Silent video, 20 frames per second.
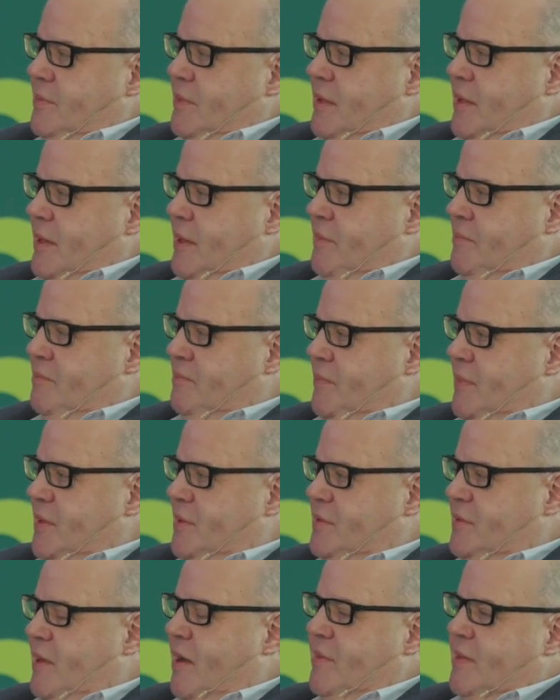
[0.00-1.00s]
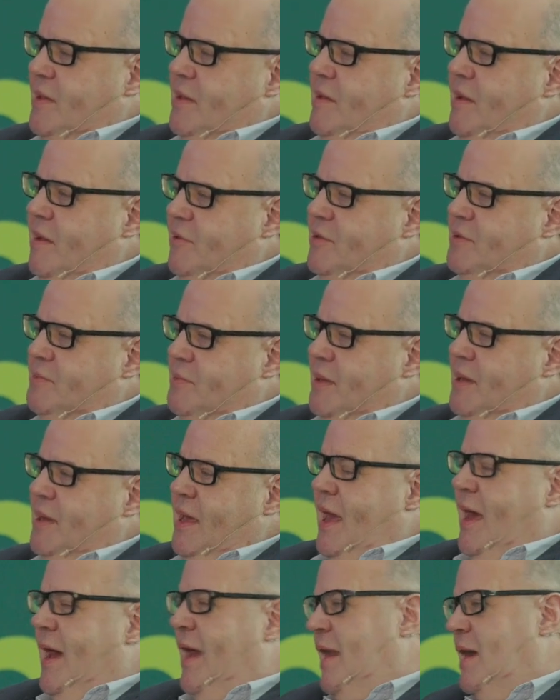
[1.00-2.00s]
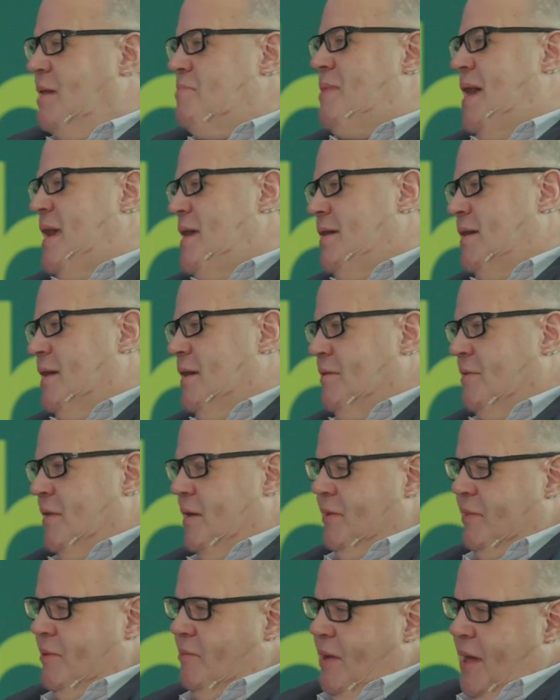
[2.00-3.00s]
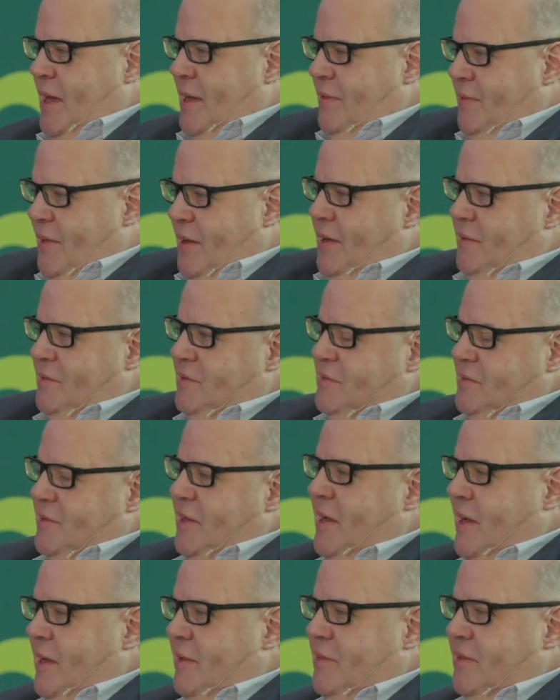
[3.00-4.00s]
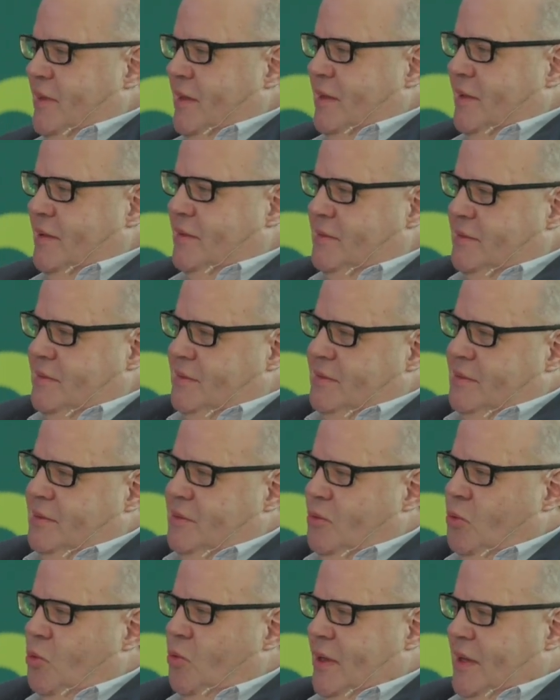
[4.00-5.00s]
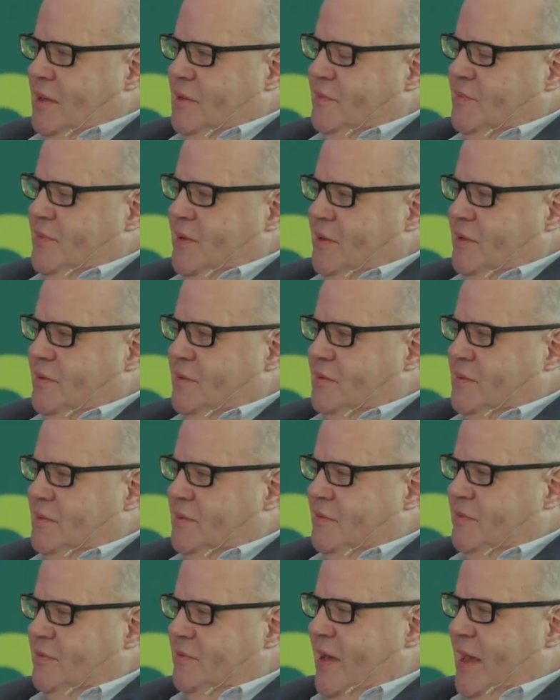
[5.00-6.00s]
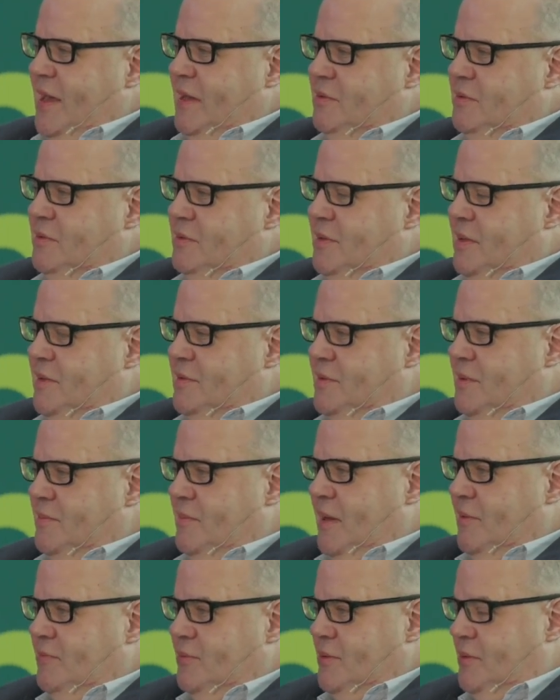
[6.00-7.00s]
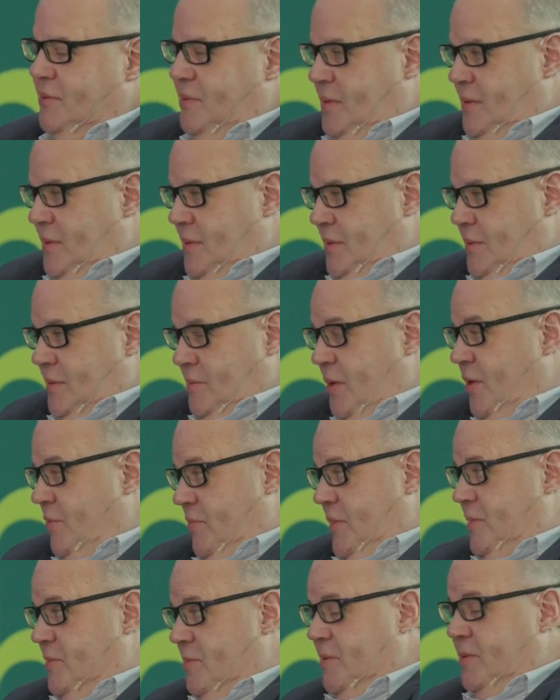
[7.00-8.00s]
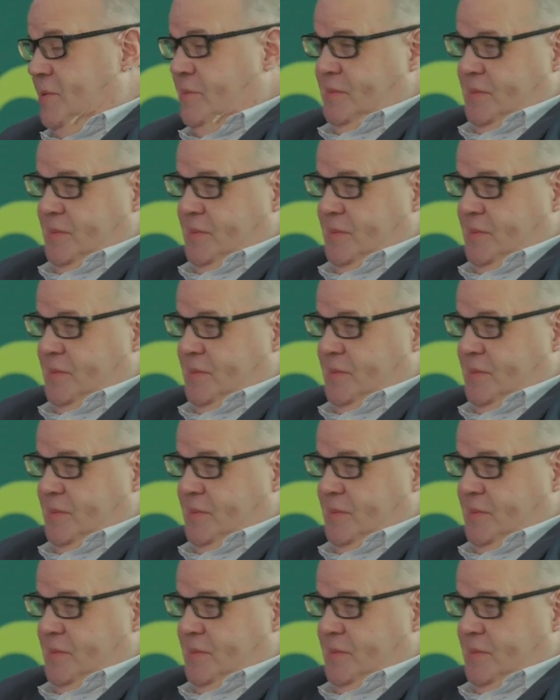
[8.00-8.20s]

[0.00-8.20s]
So I think you have to be, and I may go the other way, and as I say, I think all interviews fail at some level, apart from this one.